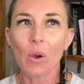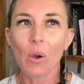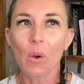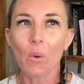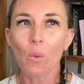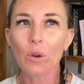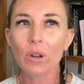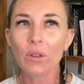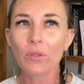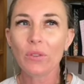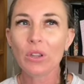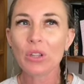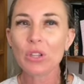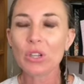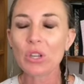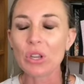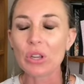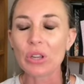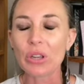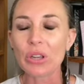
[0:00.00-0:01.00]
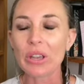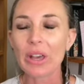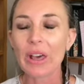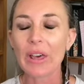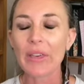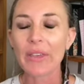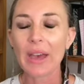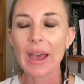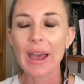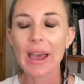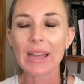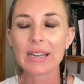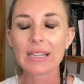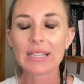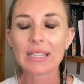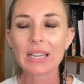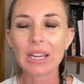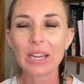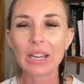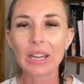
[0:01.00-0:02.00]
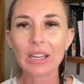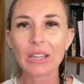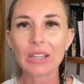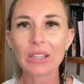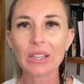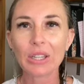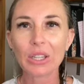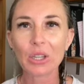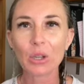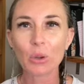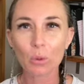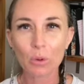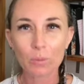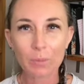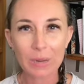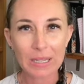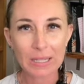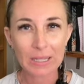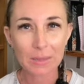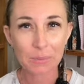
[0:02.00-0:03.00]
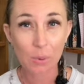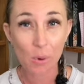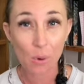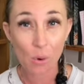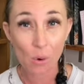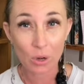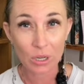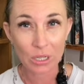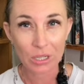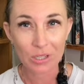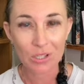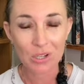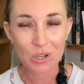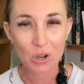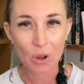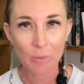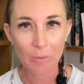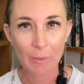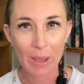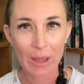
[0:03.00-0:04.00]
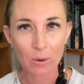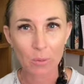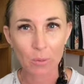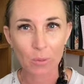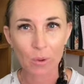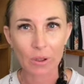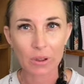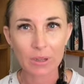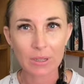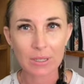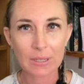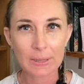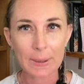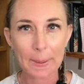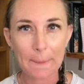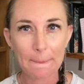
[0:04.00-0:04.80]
what if you knew that you would be supported no matter what?